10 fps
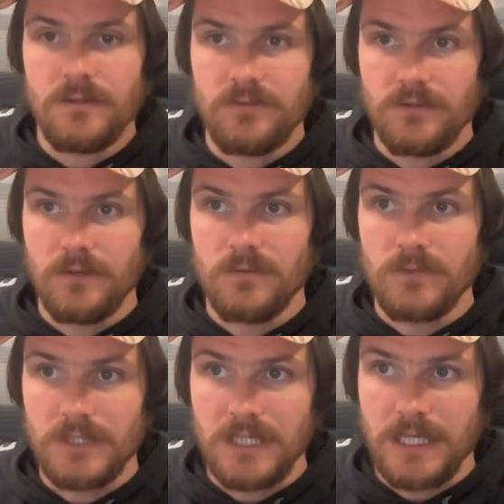So it
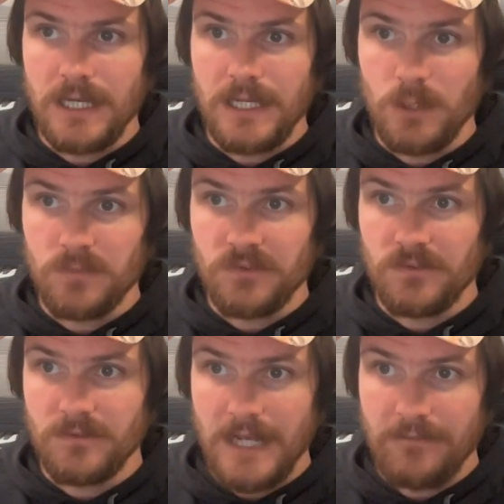really kind of
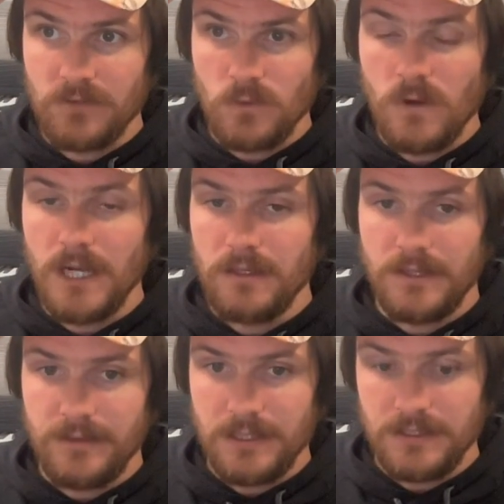helps after a while.
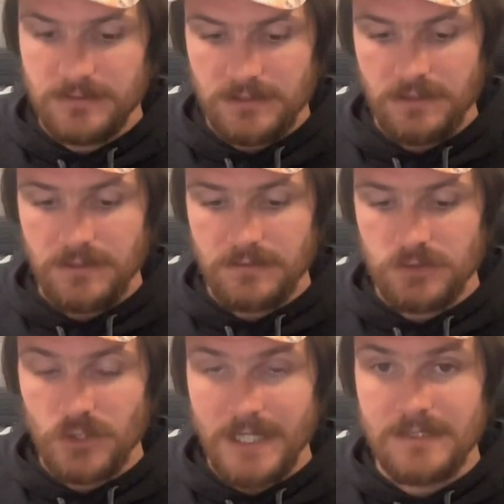I think it's going to
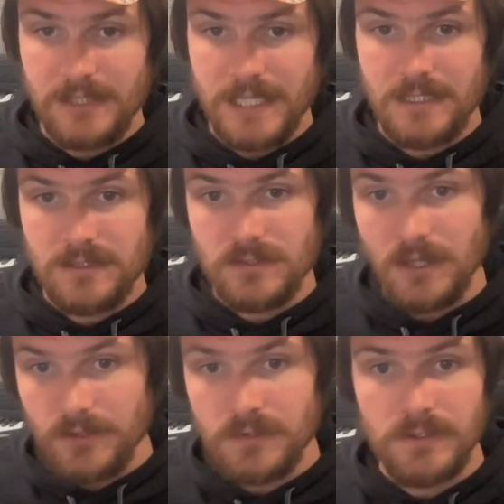translate into
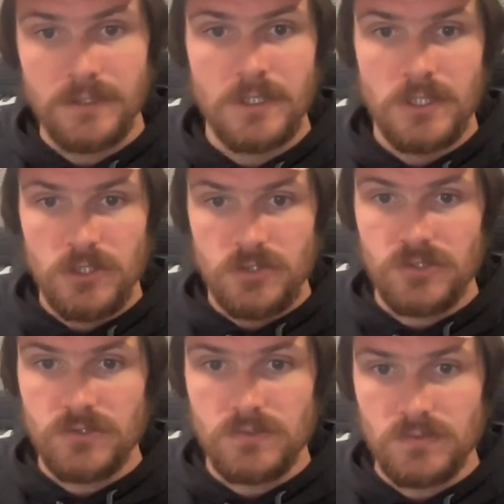other
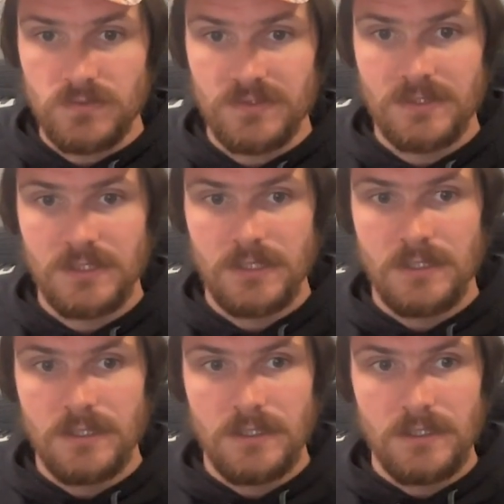shoes
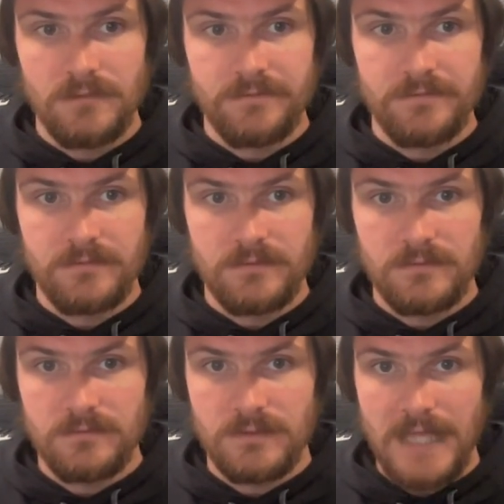of
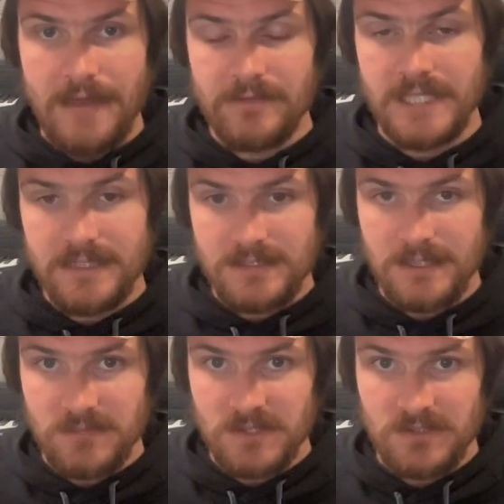having that
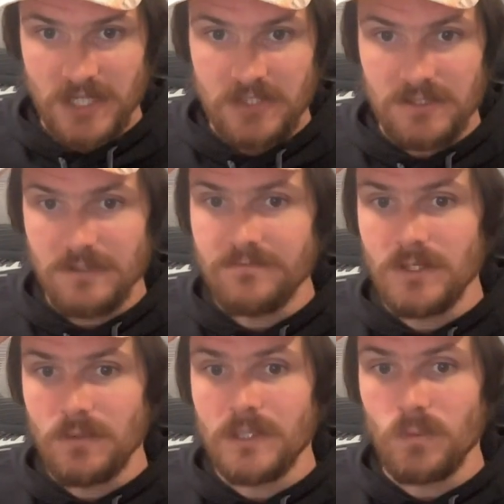same sensation of
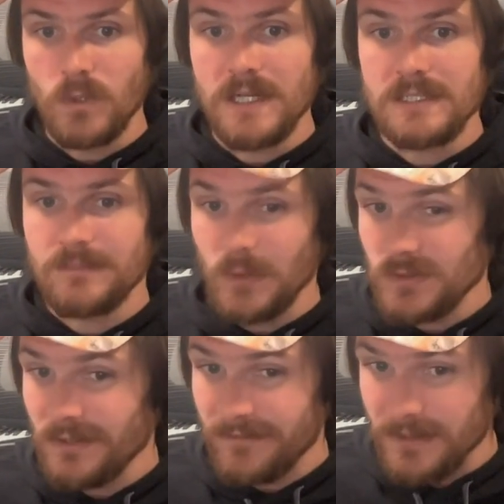knowing what it's
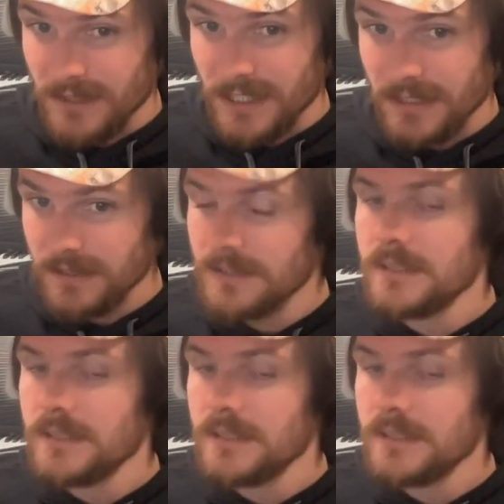supposed to feel like.